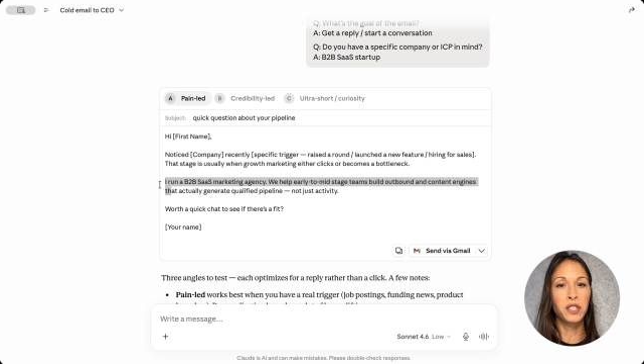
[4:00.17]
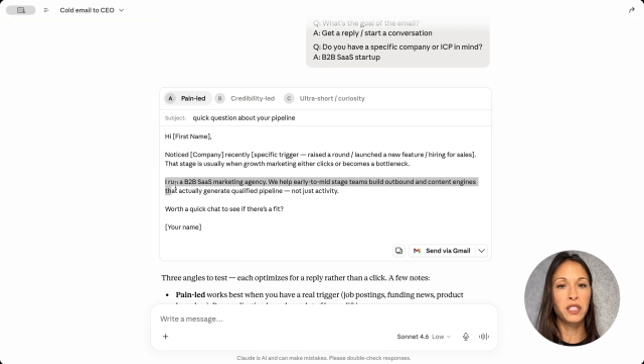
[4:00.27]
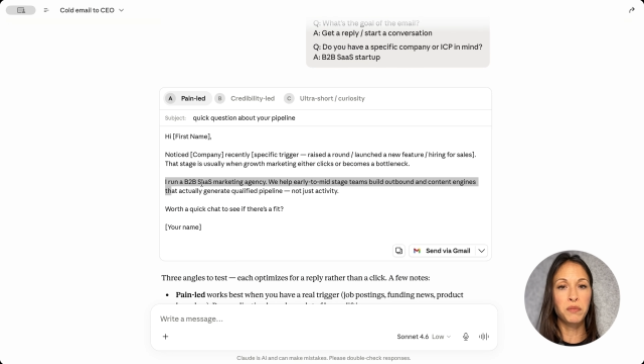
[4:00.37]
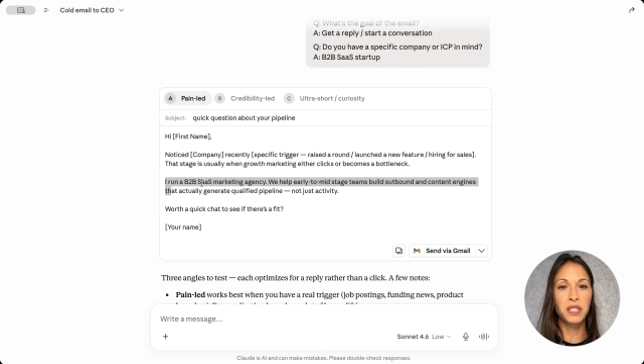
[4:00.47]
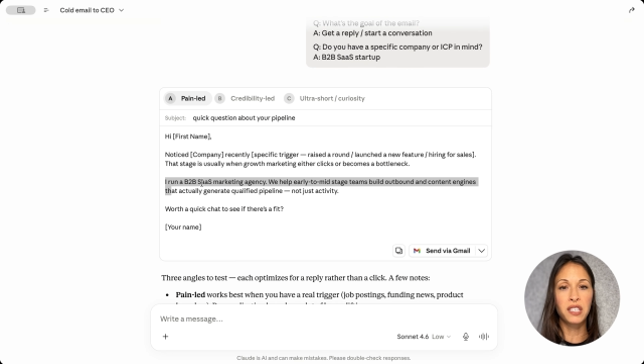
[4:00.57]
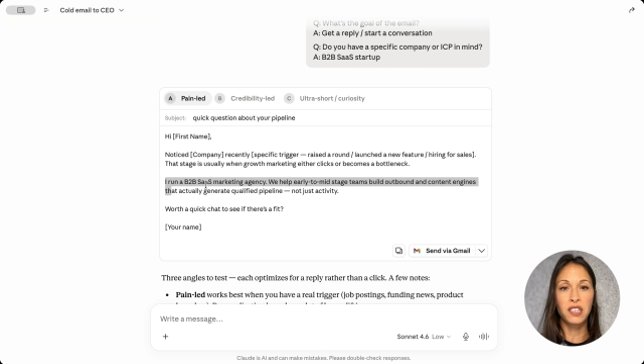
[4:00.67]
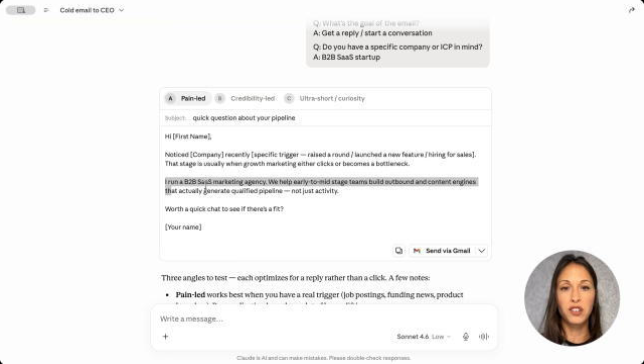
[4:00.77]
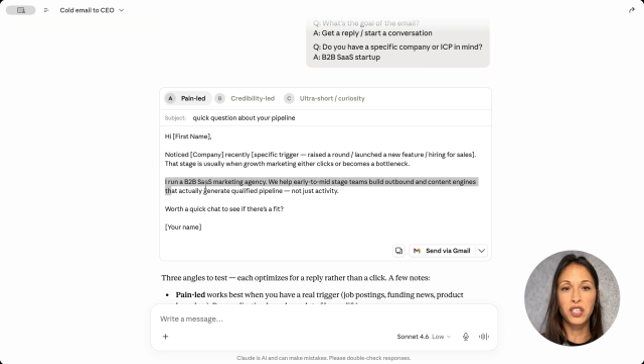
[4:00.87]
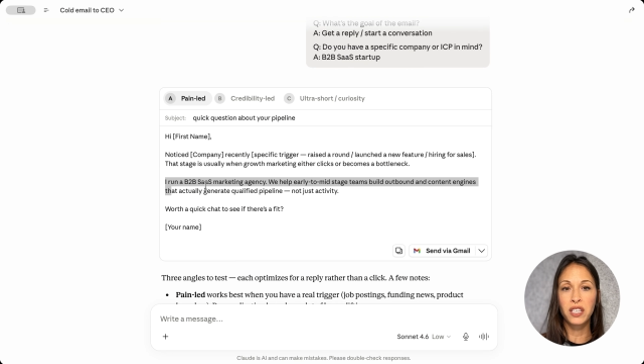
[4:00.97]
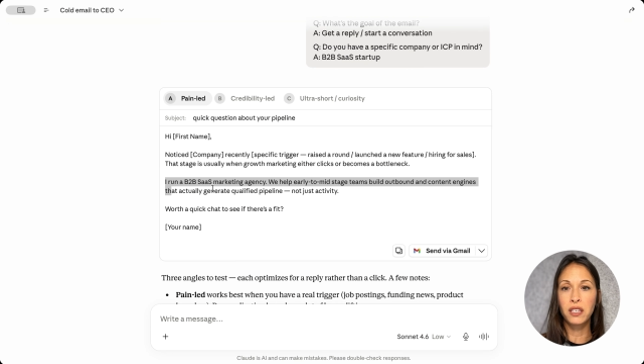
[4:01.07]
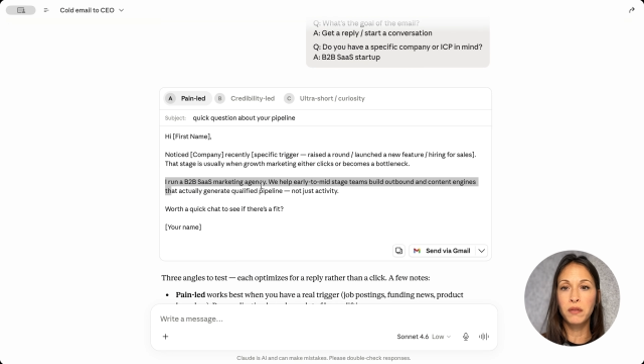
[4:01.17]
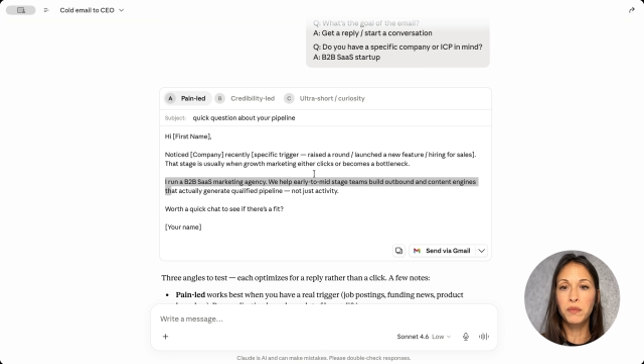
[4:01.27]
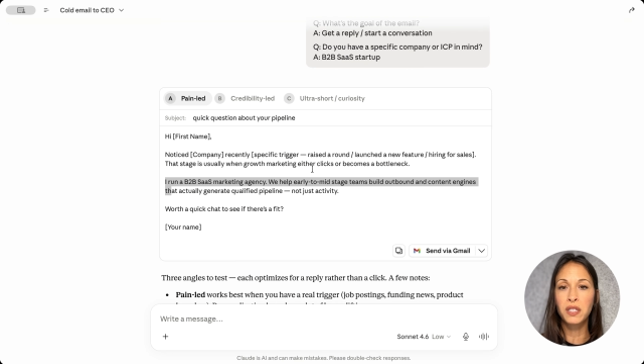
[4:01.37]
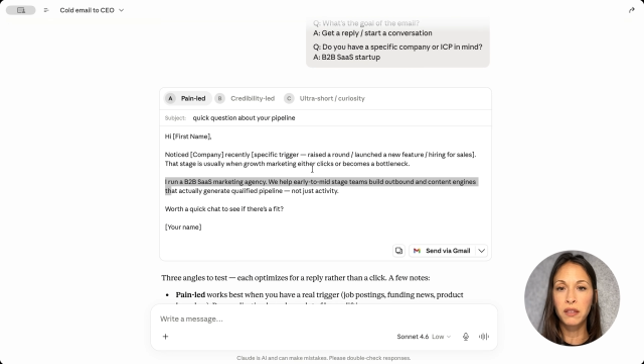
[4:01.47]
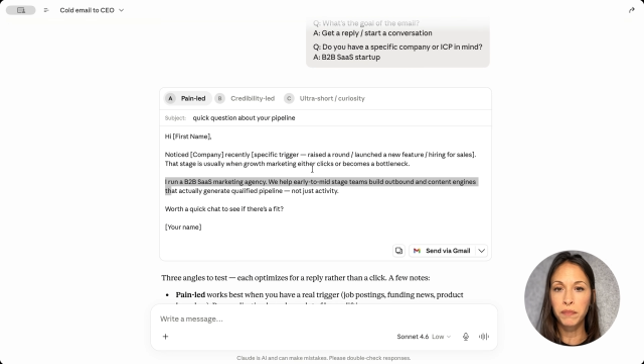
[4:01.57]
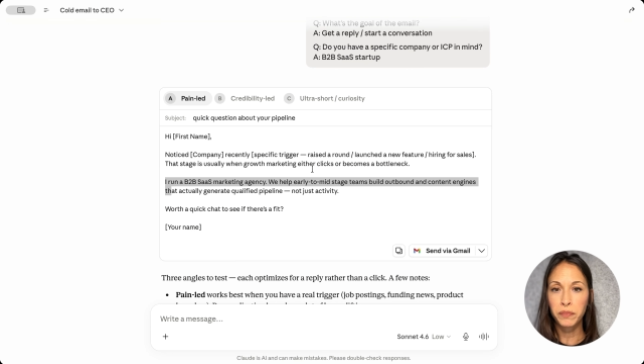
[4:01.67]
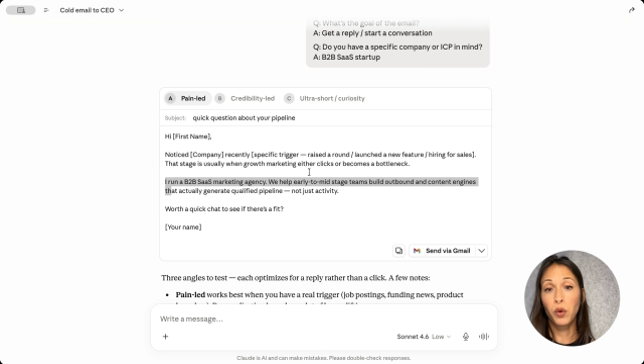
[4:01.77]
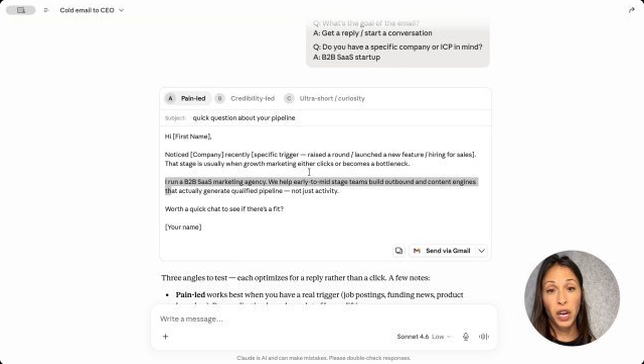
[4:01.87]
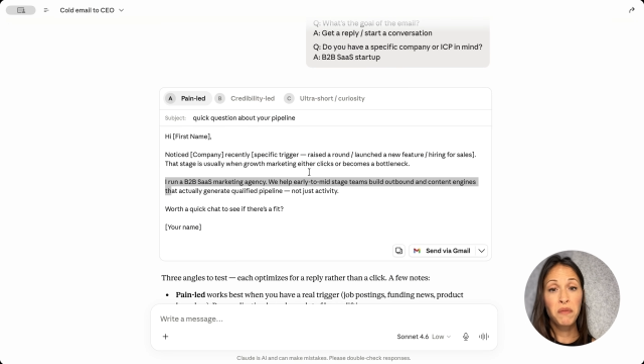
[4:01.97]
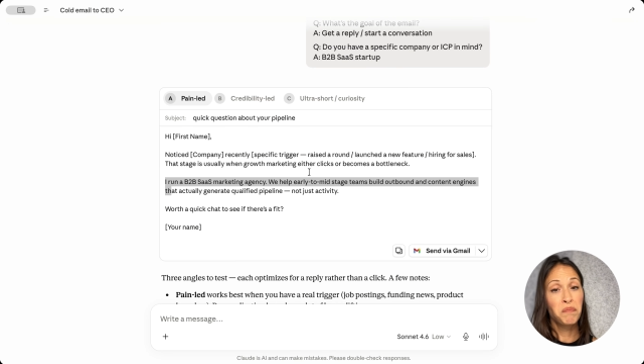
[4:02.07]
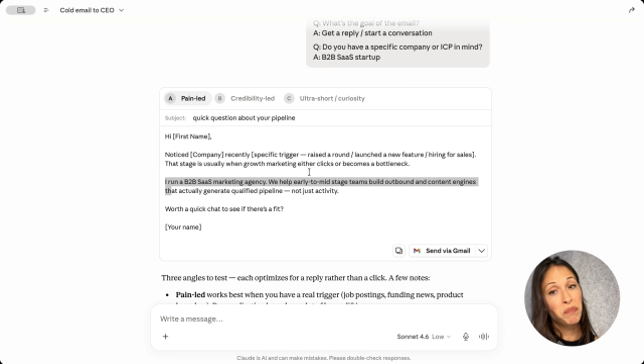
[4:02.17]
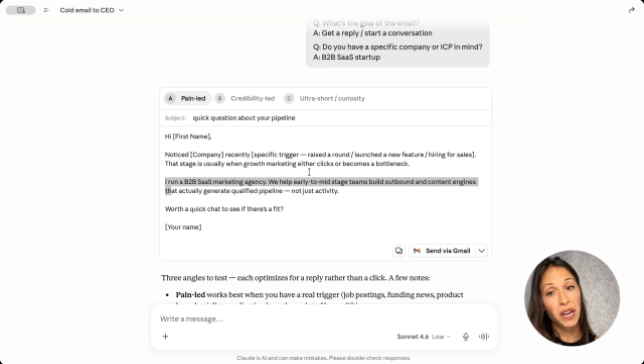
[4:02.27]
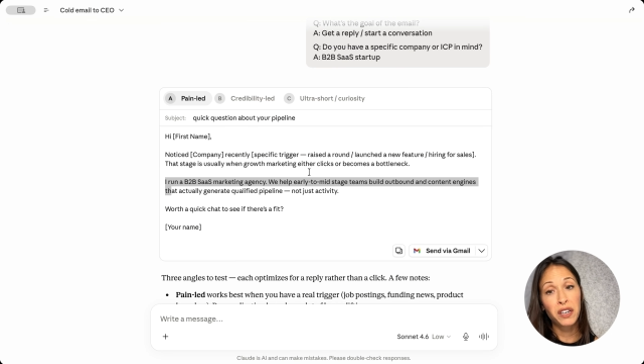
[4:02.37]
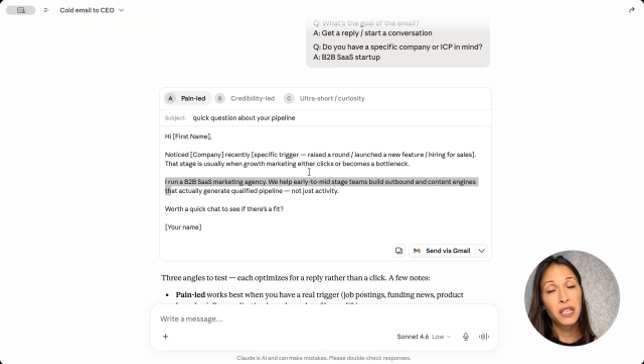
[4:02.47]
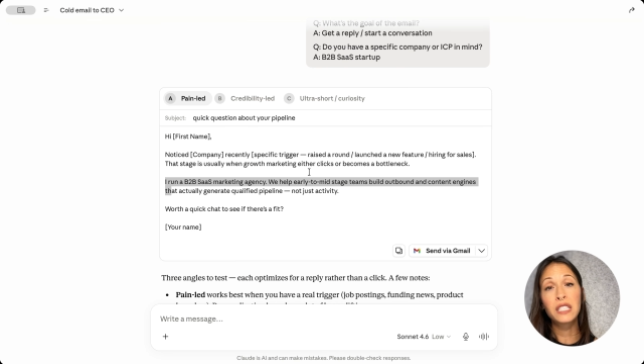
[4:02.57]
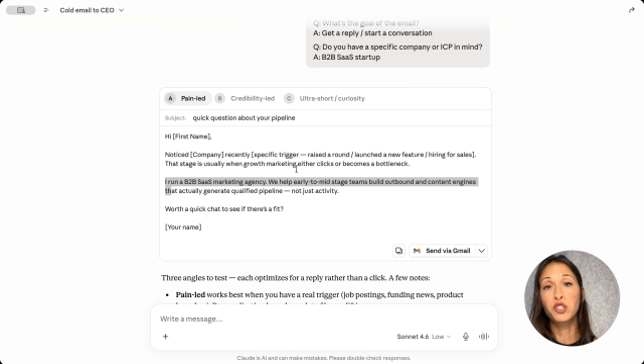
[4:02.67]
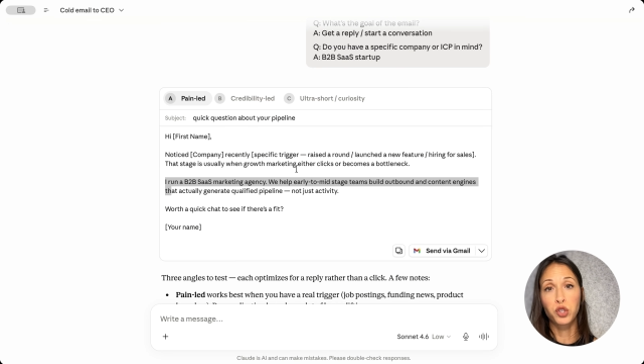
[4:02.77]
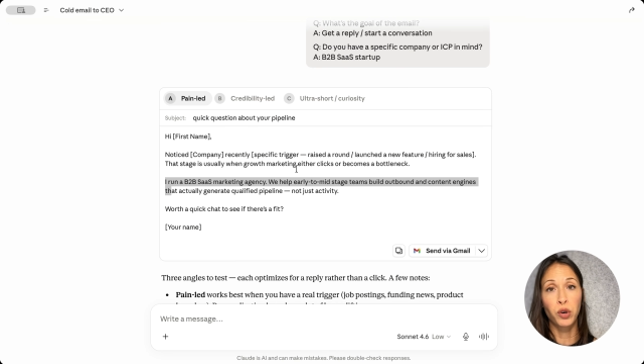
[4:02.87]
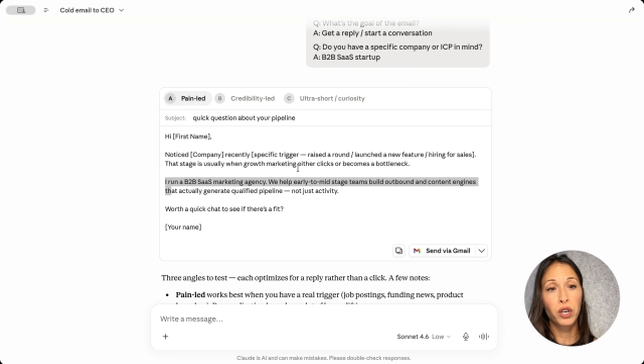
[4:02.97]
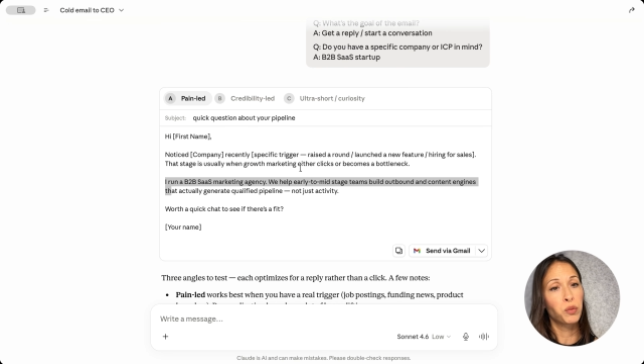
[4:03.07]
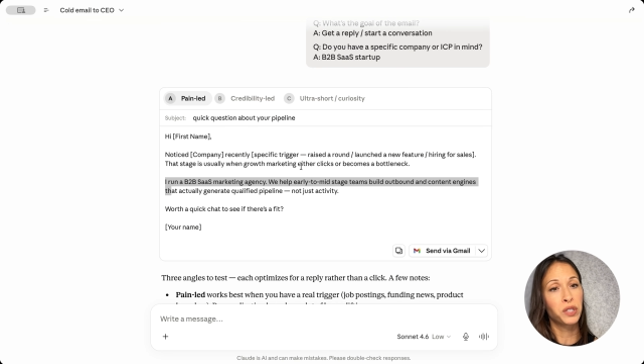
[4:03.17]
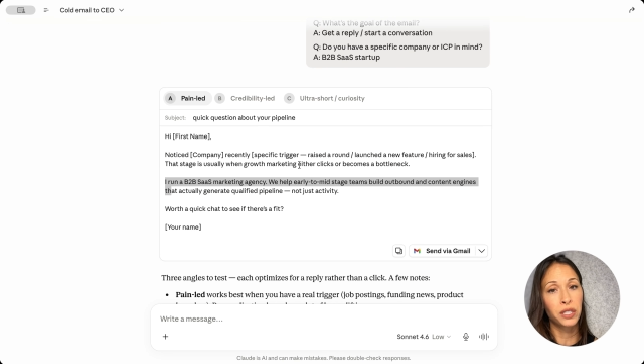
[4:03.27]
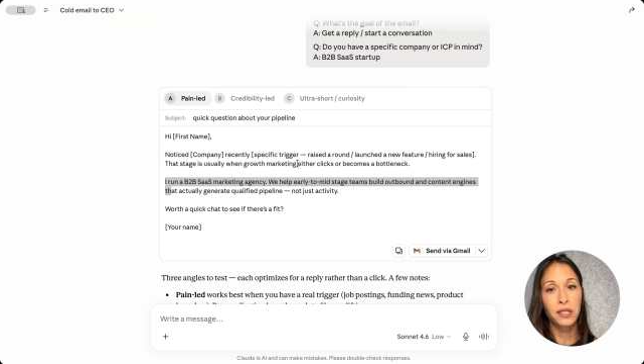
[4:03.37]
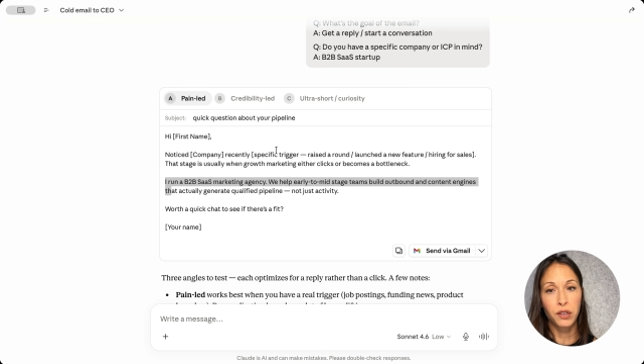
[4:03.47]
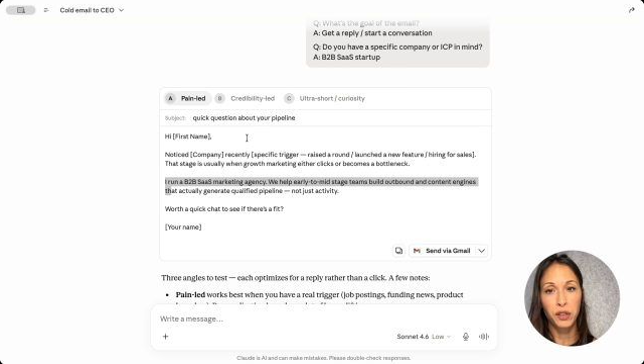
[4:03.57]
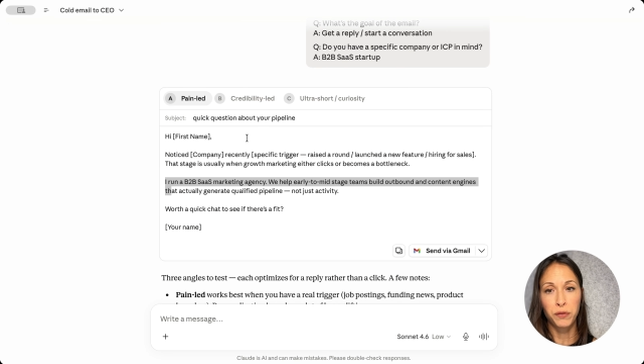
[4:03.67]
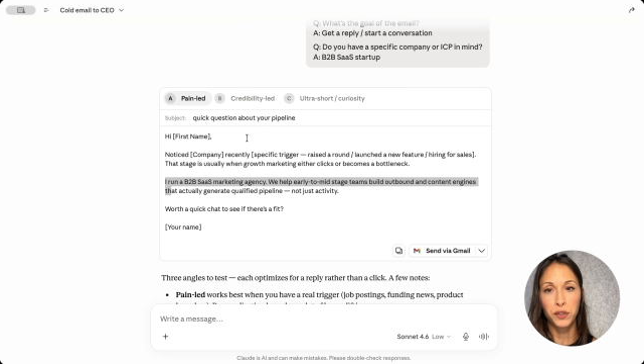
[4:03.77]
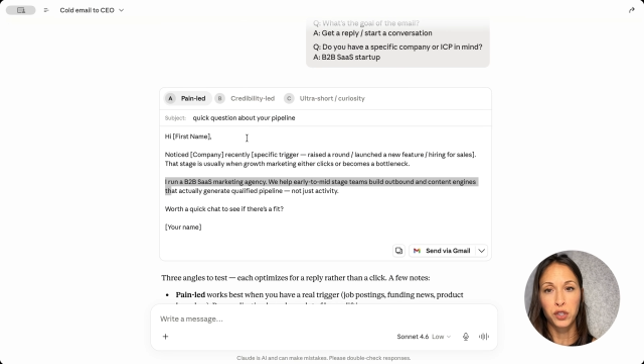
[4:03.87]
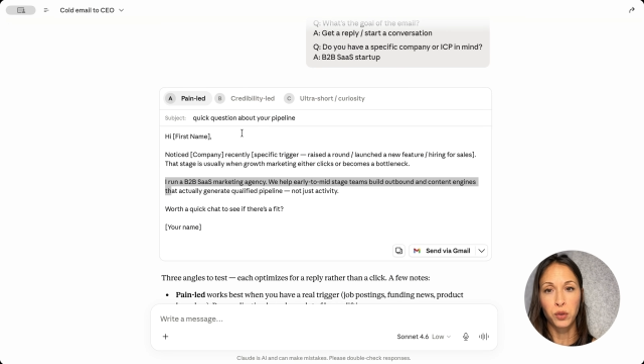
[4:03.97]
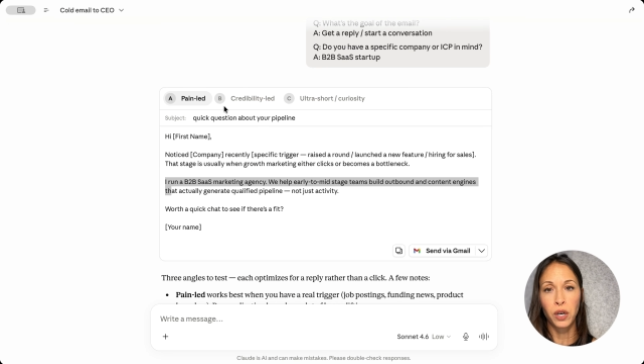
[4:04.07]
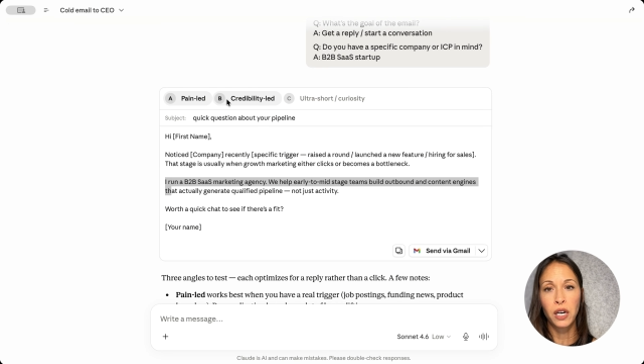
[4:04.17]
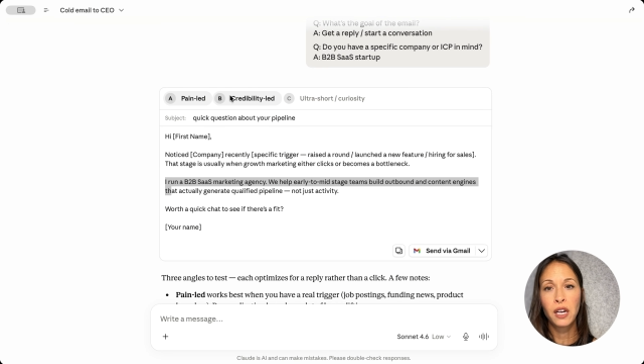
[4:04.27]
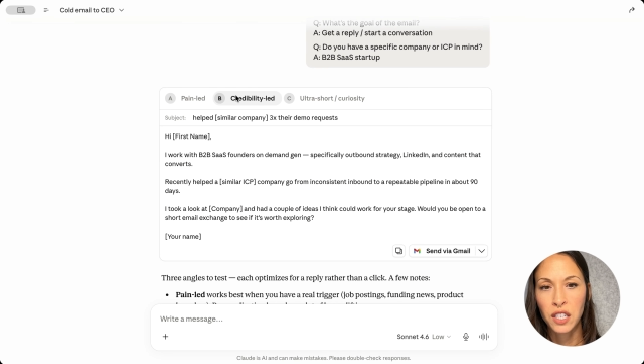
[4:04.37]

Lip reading: early to mid-stage teams. Okay, better. It's shorter, which is good for sure.